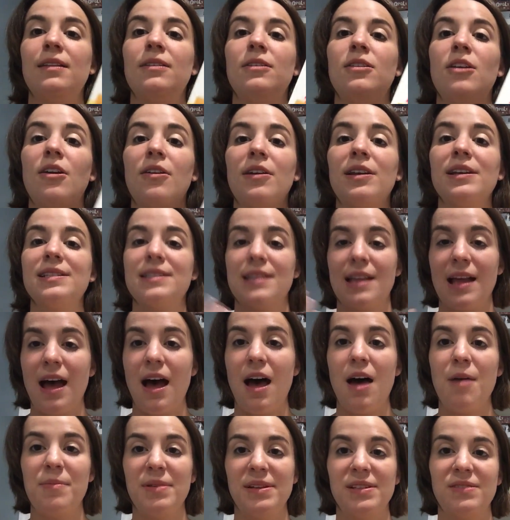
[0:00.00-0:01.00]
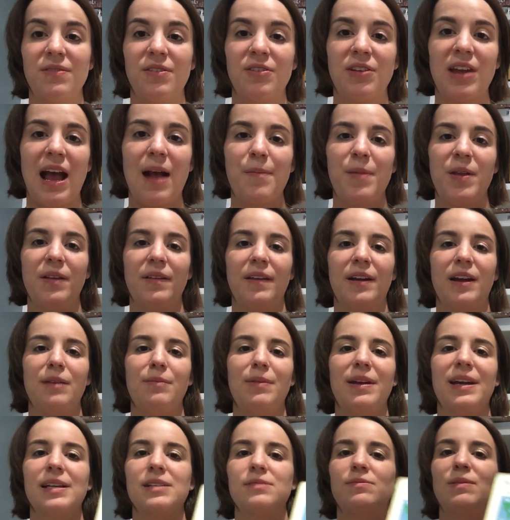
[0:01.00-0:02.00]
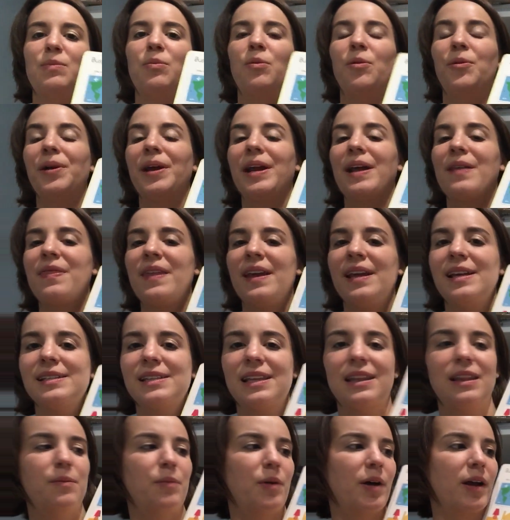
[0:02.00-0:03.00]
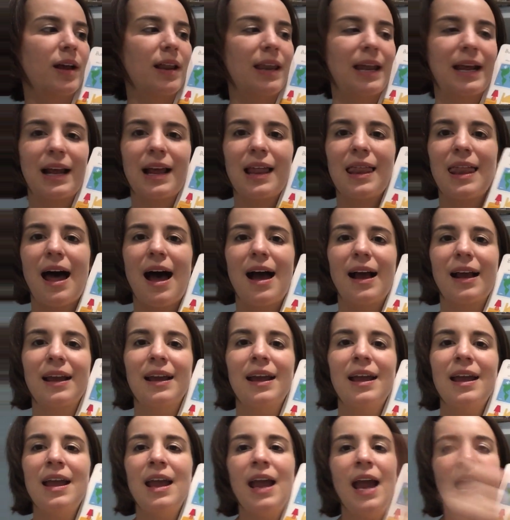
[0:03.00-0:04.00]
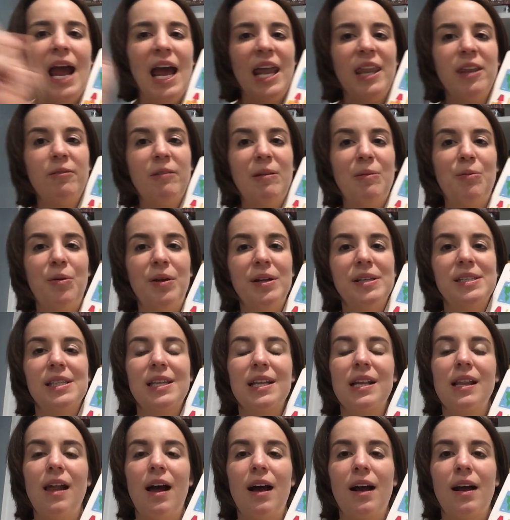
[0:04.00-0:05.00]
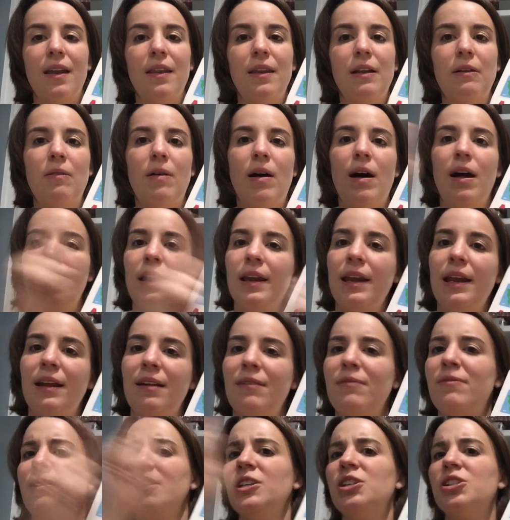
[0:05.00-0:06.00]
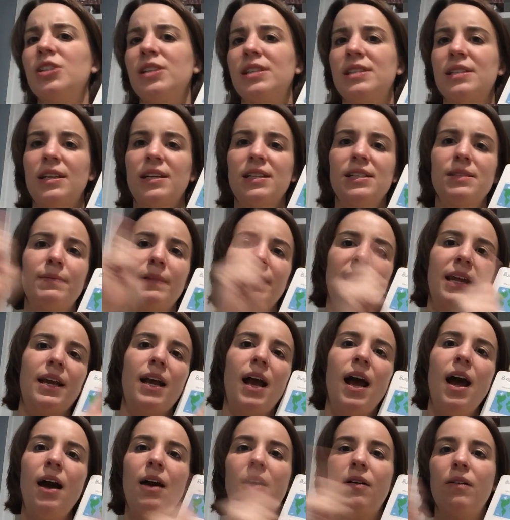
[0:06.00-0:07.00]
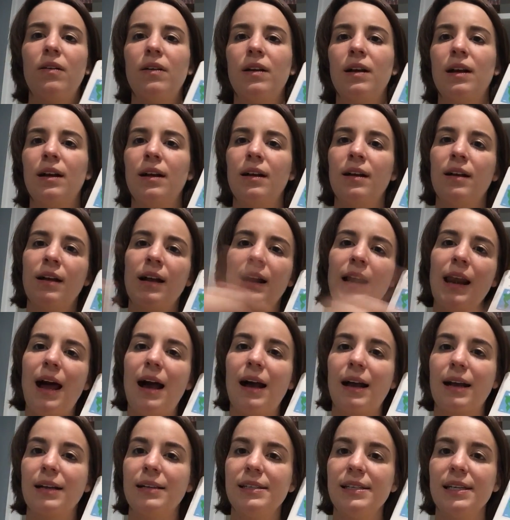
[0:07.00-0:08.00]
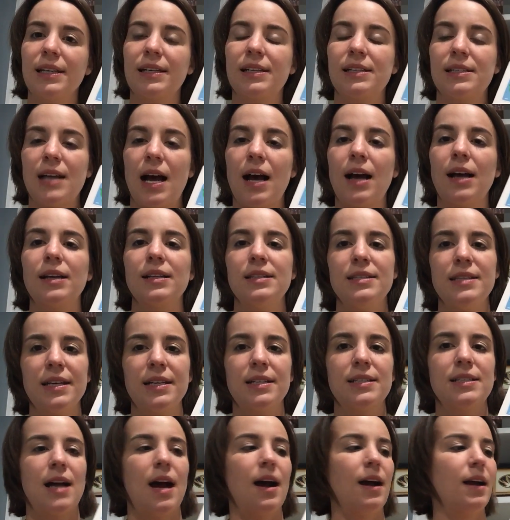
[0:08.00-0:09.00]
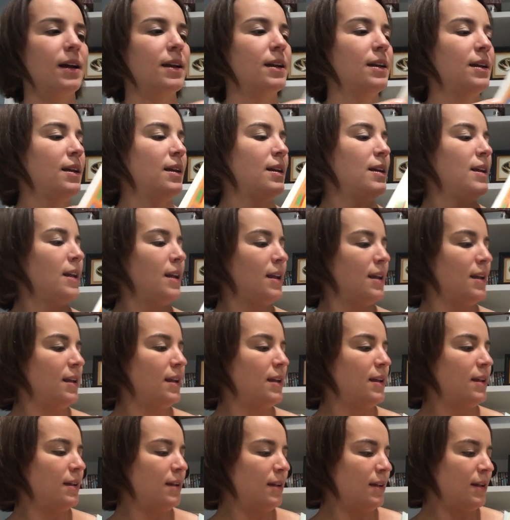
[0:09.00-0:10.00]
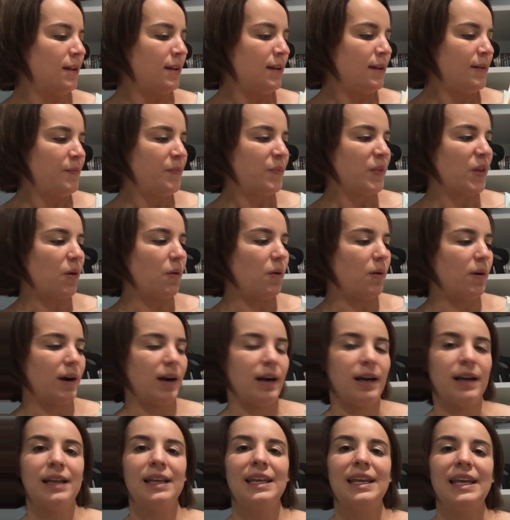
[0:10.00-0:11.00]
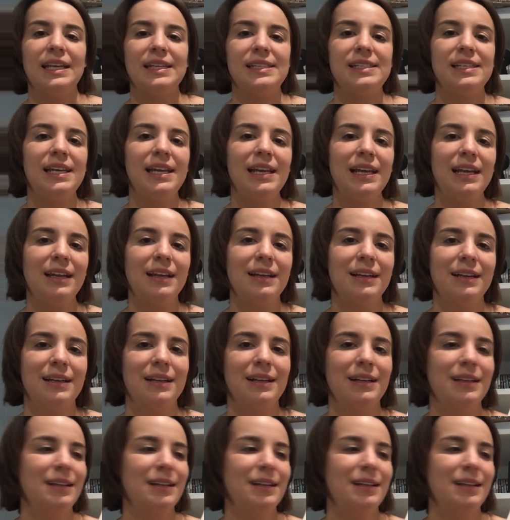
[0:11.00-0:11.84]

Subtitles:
noticed it help his vocabulary because we point at things in the book like clock, and then we point to the clock on the wall, and he eventually starts to be like, oh, clock, tick-tock, tick-tock. Or kitty.